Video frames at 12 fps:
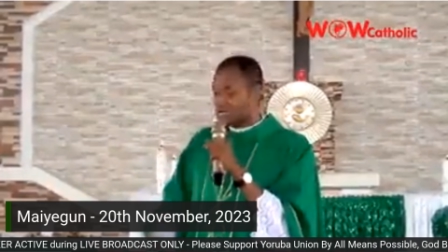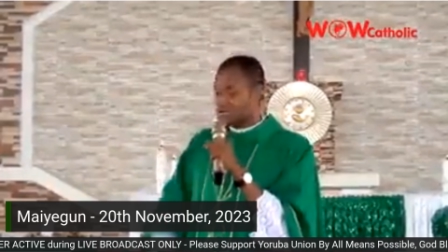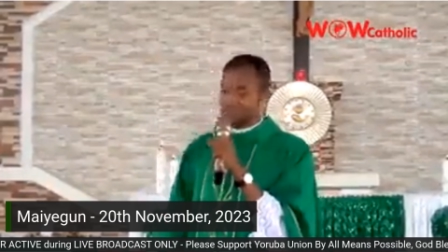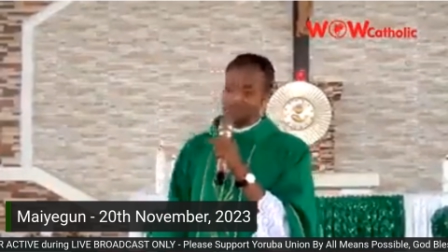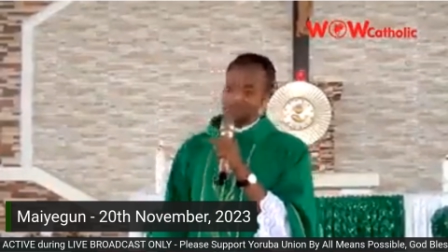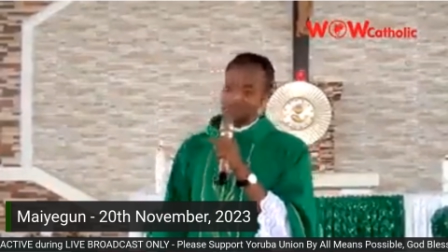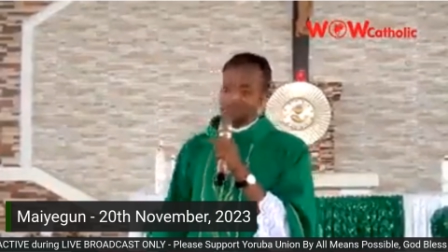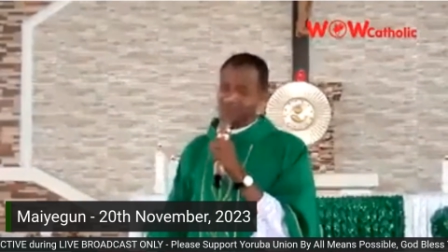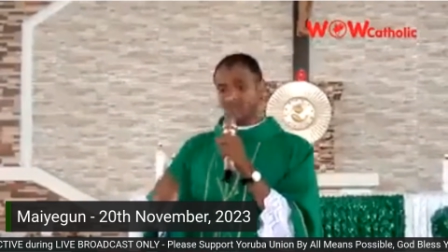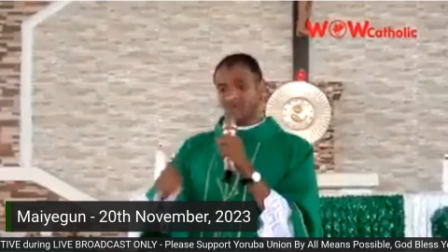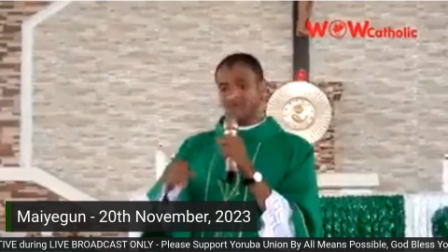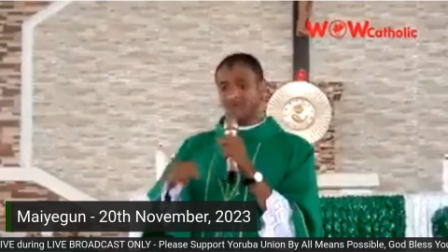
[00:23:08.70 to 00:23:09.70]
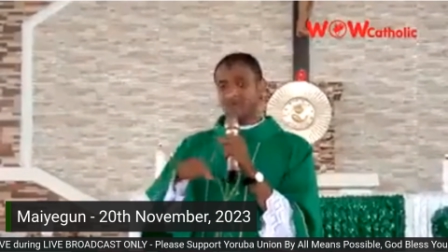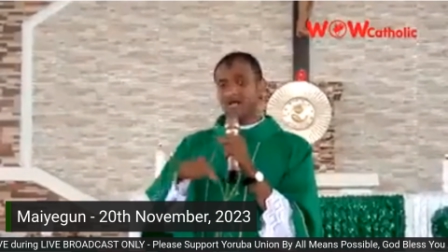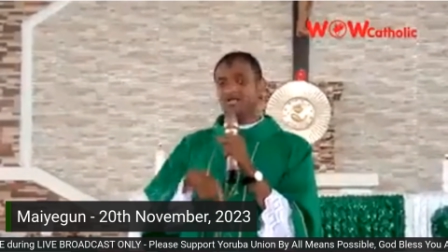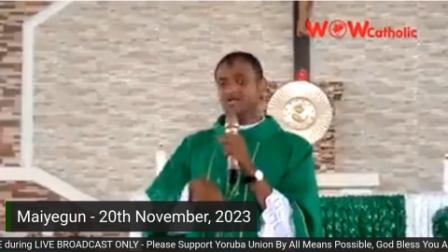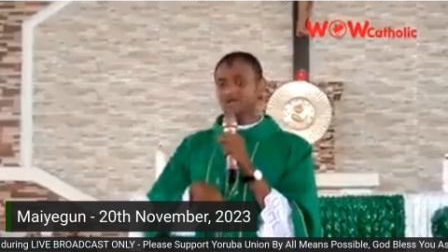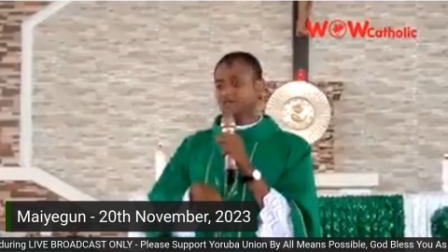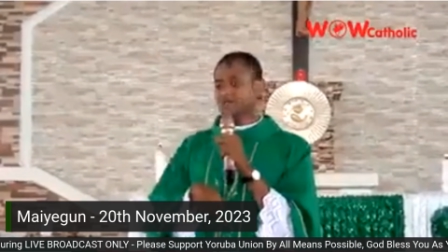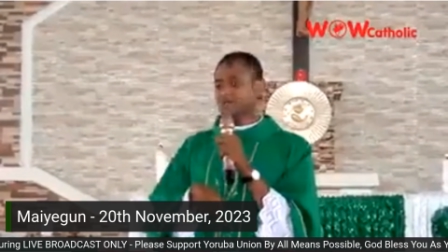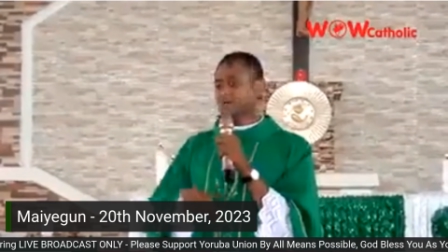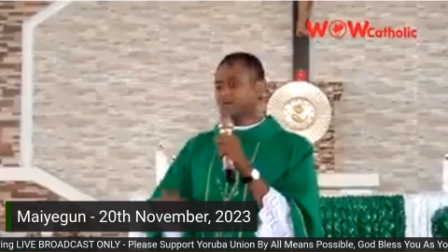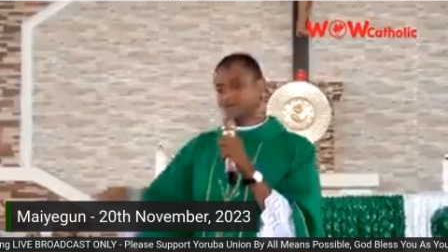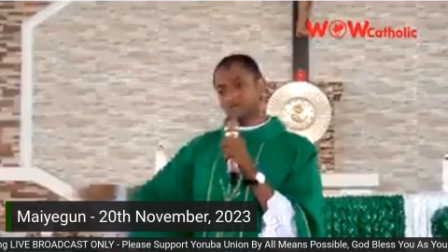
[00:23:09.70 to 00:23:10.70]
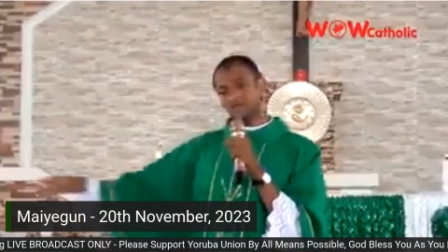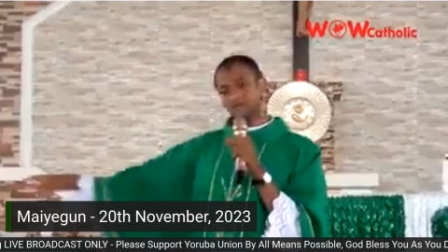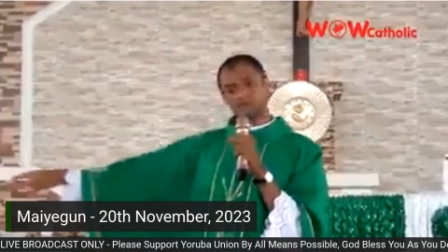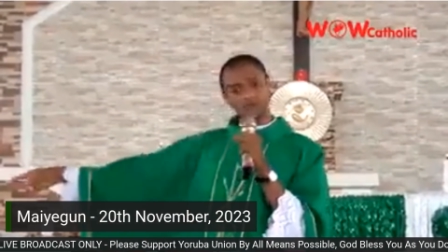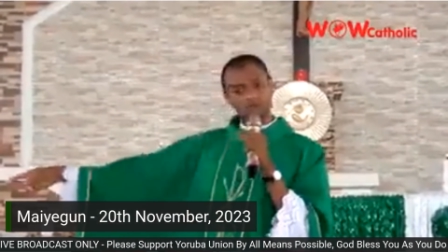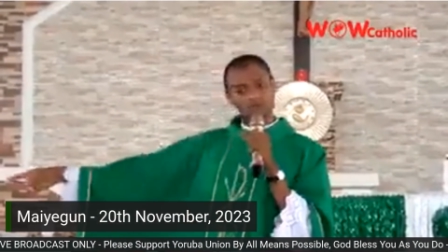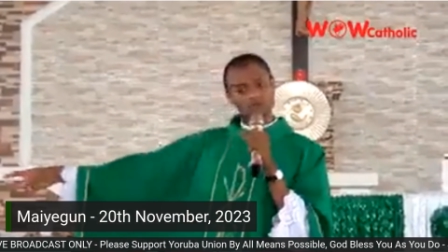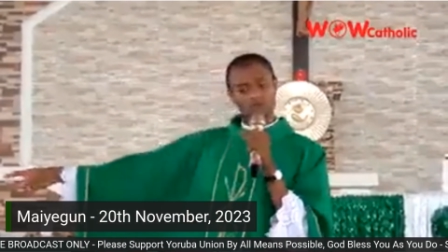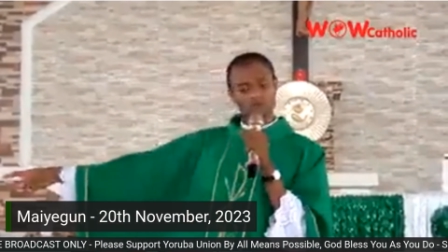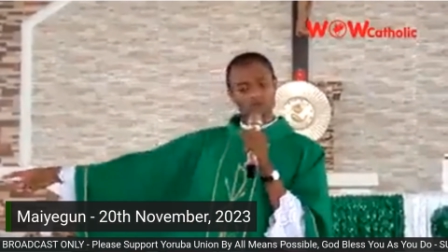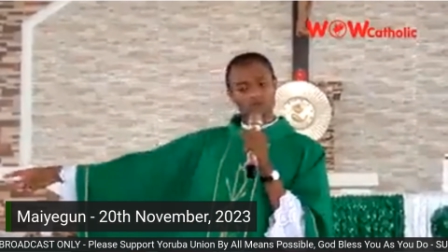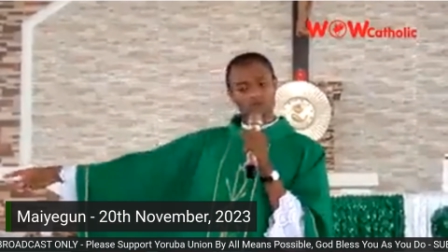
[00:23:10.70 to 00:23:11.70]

of deaths. If you are giving money to do road,